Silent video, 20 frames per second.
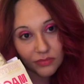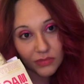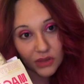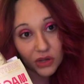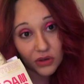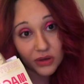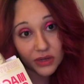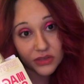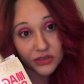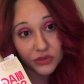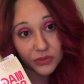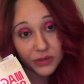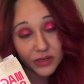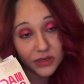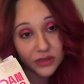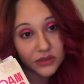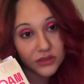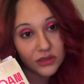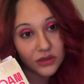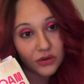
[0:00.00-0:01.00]
Okay, so we're
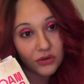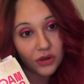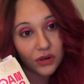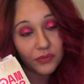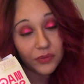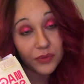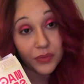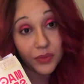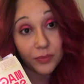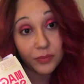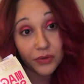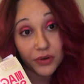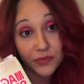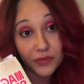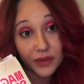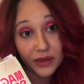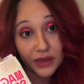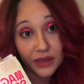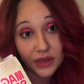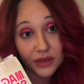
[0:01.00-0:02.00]
going to start off with the
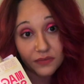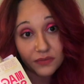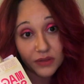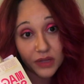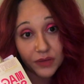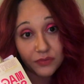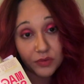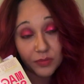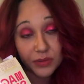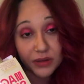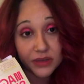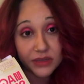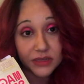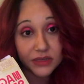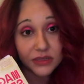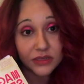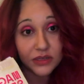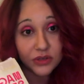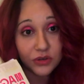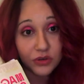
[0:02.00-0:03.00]
birthday cake flavor because it
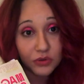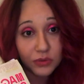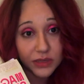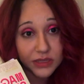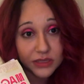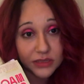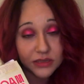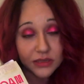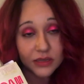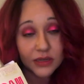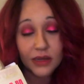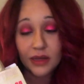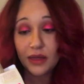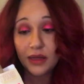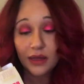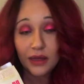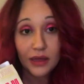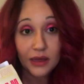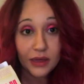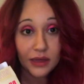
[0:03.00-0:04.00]
is the newest,
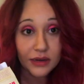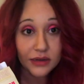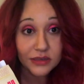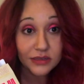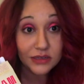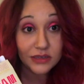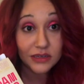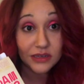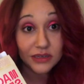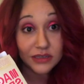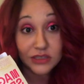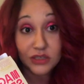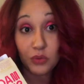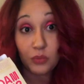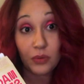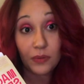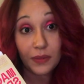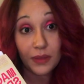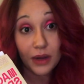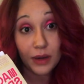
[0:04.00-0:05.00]
and it is the
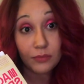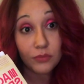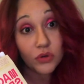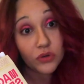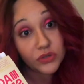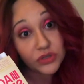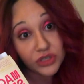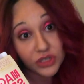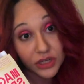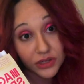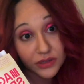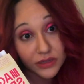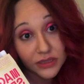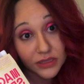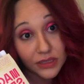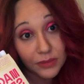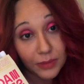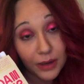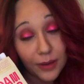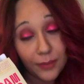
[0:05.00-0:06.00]
one that I'm most curious
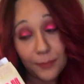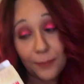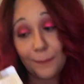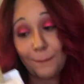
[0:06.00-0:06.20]
about.